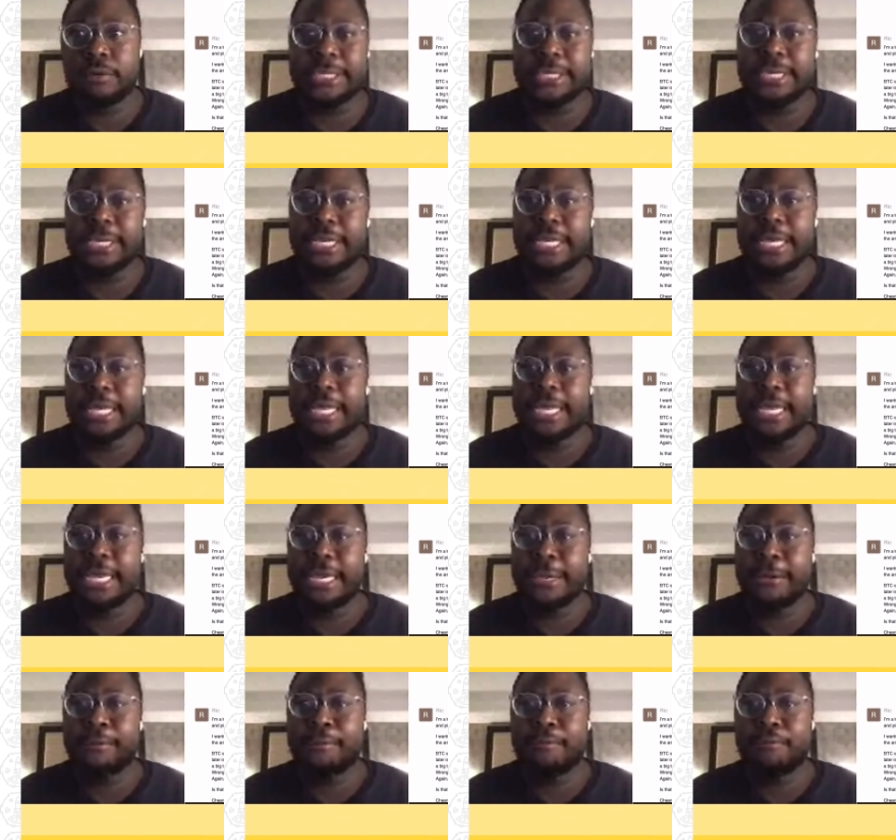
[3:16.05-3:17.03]
Staked
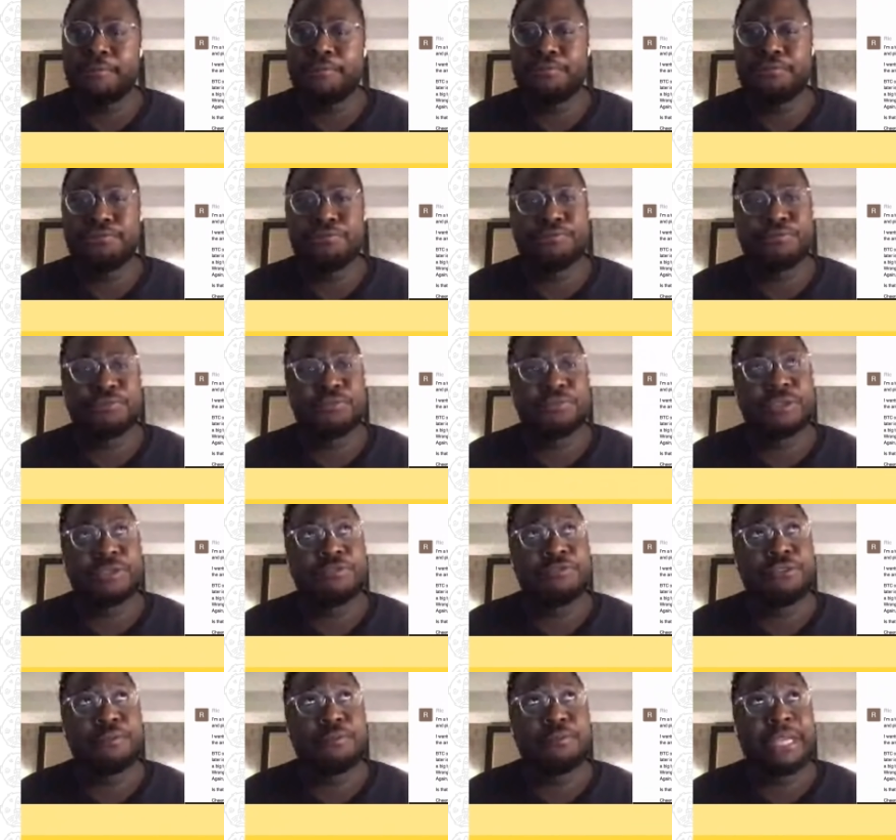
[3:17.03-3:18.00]
and
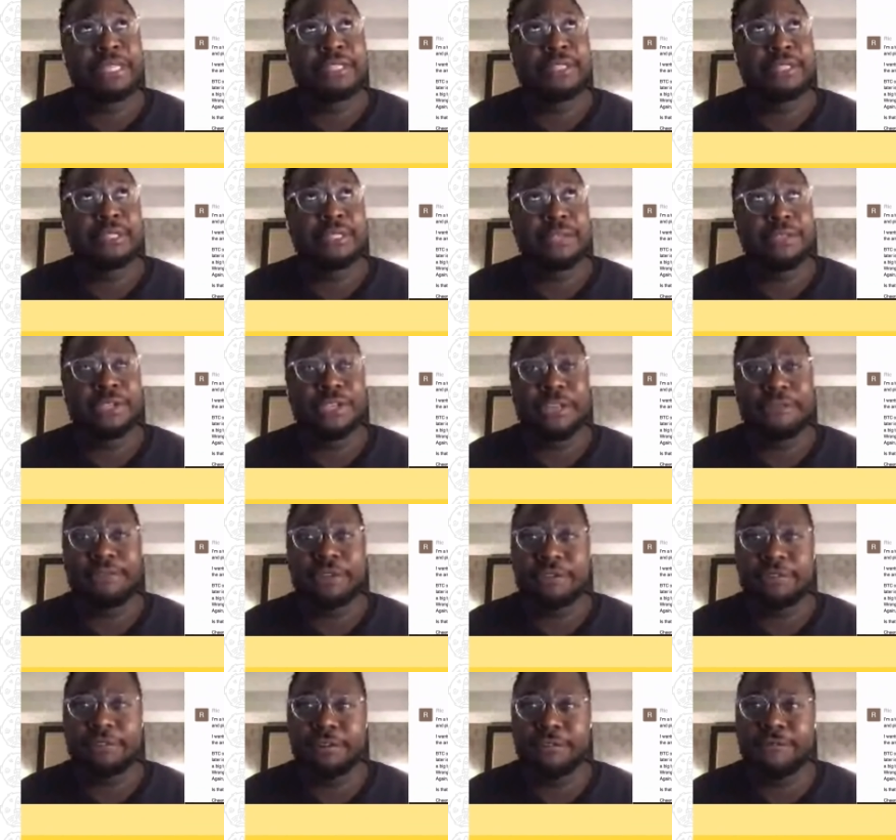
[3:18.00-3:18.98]
for
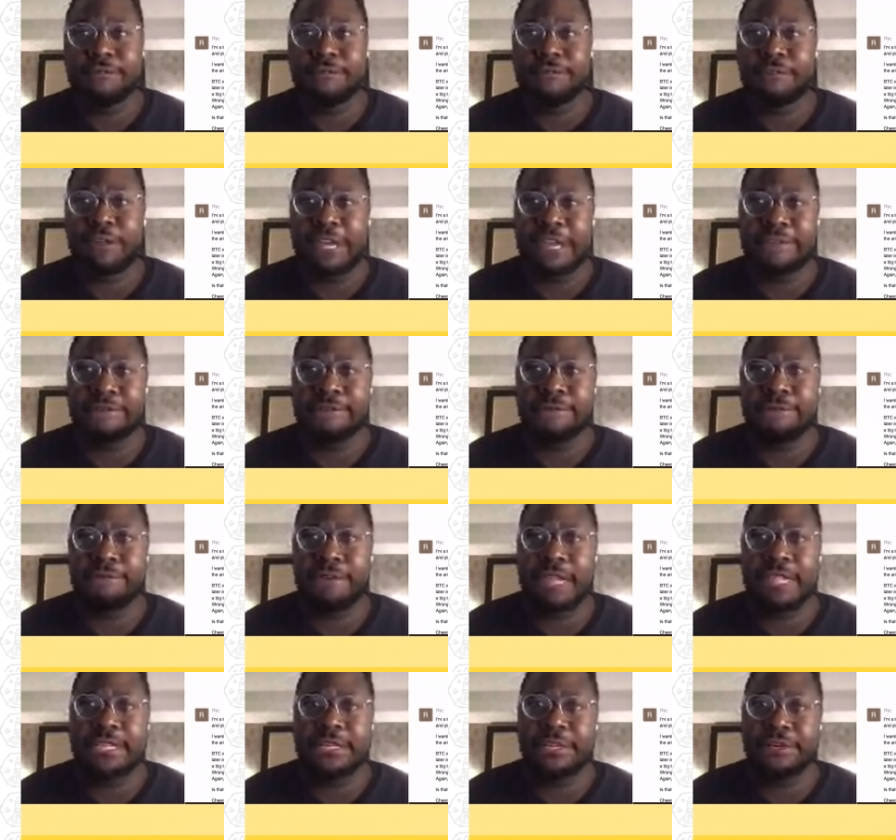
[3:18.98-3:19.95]
Bison, I think you have to have like
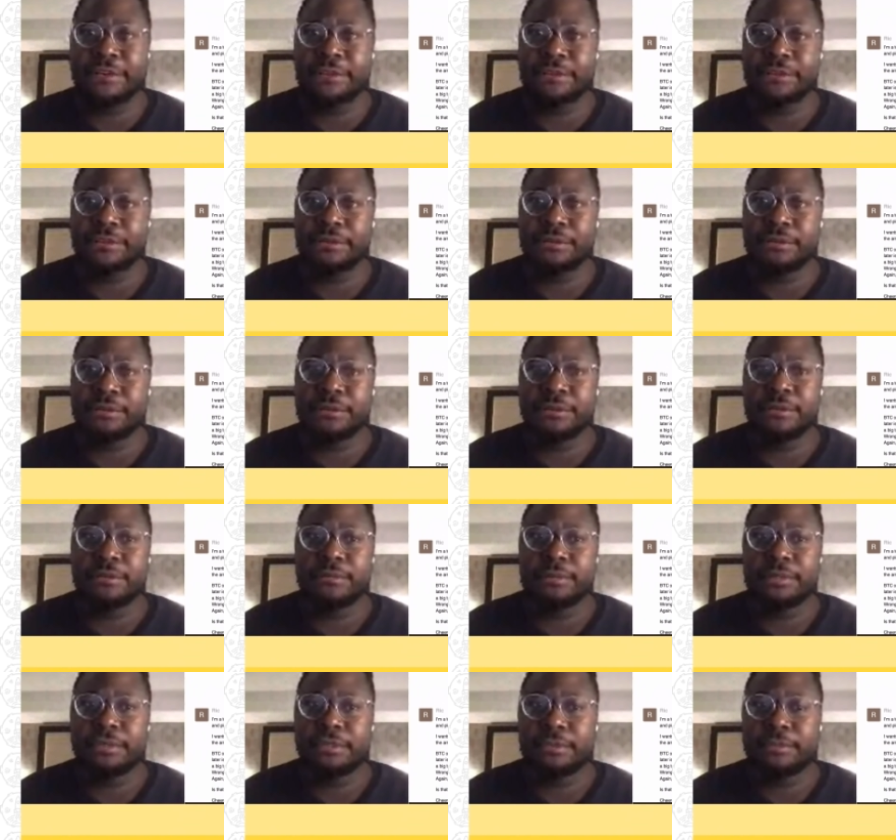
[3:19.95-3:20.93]
five validators,
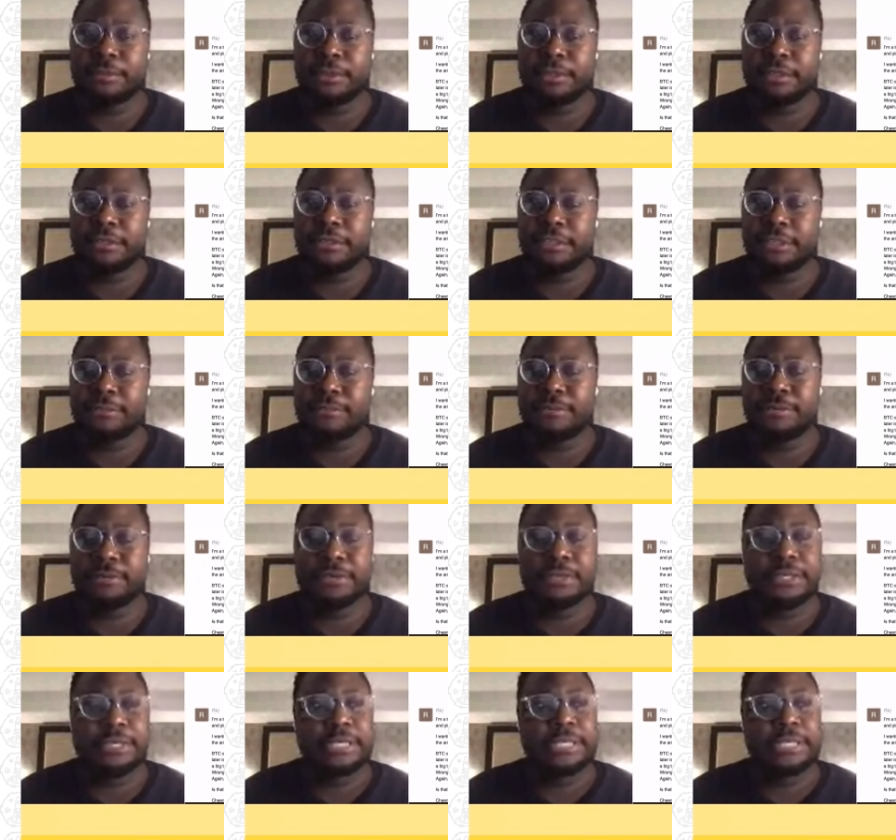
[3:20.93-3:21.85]
which is pretty steep.